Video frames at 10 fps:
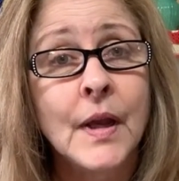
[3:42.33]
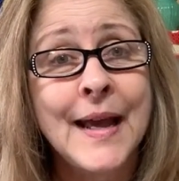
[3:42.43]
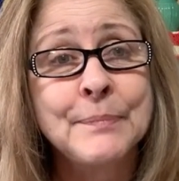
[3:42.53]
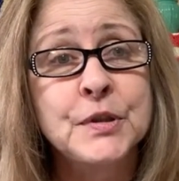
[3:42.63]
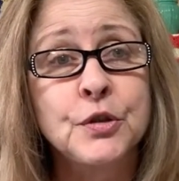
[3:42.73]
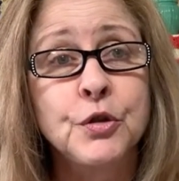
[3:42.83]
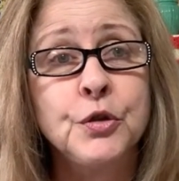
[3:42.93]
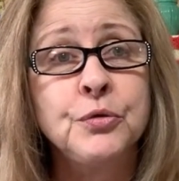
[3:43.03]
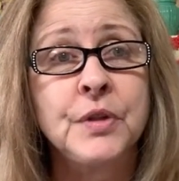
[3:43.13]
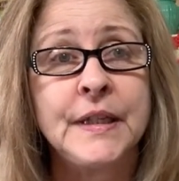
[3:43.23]

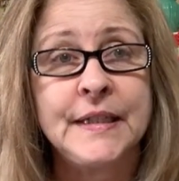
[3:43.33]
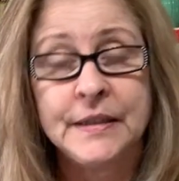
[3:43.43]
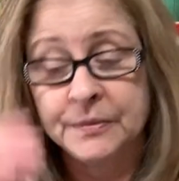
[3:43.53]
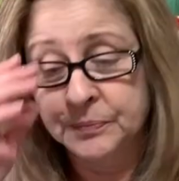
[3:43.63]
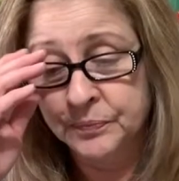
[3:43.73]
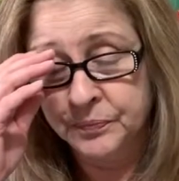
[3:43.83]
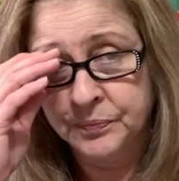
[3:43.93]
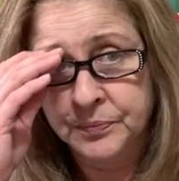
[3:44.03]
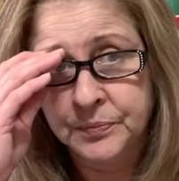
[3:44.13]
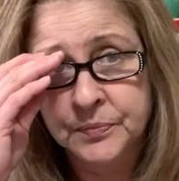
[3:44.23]
Absolutely.
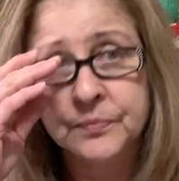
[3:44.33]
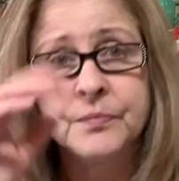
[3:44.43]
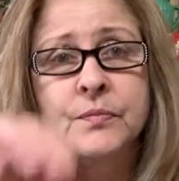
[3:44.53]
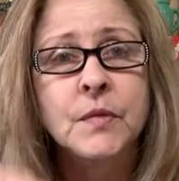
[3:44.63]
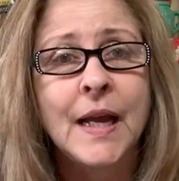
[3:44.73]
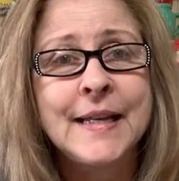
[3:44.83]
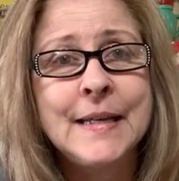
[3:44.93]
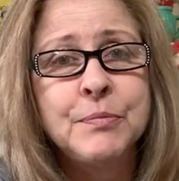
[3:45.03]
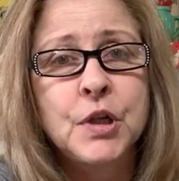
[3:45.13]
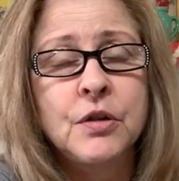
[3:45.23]
I
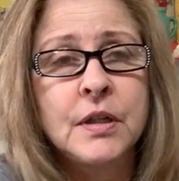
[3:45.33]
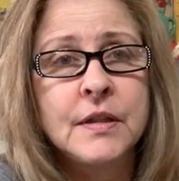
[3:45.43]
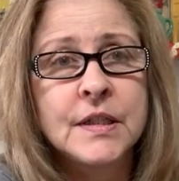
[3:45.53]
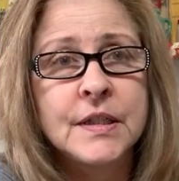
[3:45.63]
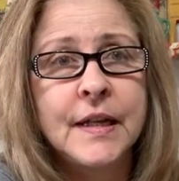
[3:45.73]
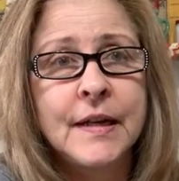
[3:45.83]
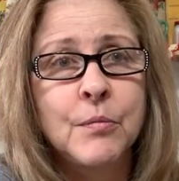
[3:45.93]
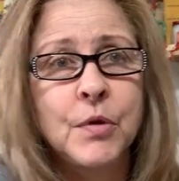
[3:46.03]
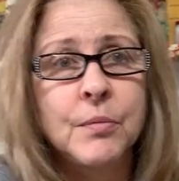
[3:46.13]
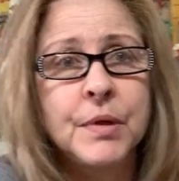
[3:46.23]
keep turning this
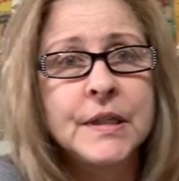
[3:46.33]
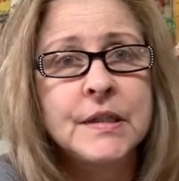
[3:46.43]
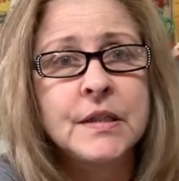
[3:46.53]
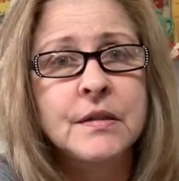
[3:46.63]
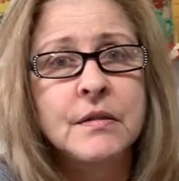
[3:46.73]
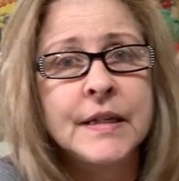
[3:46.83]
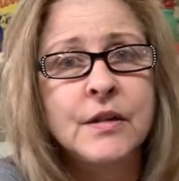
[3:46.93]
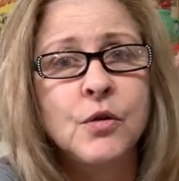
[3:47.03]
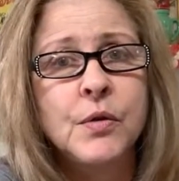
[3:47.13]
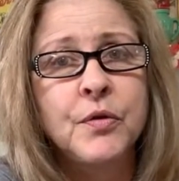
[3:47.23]
camera, but it's like
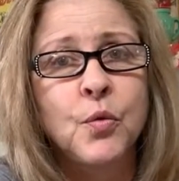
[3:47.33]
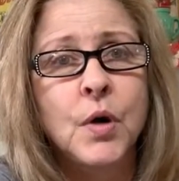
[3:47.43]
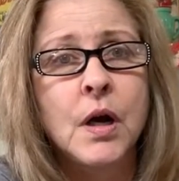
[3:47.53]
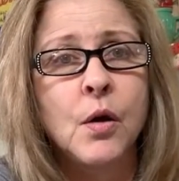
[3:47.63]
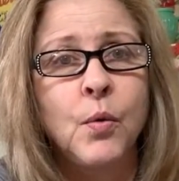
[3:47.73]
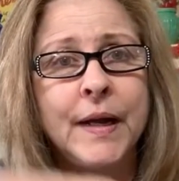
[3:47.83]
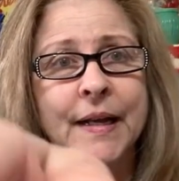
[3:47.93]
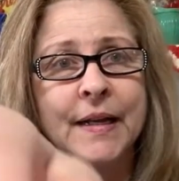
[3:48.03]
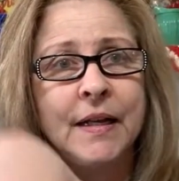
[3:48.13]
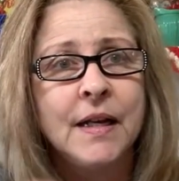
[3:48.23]
going the wrong
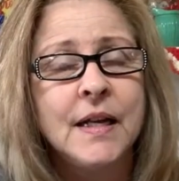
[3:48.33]
way.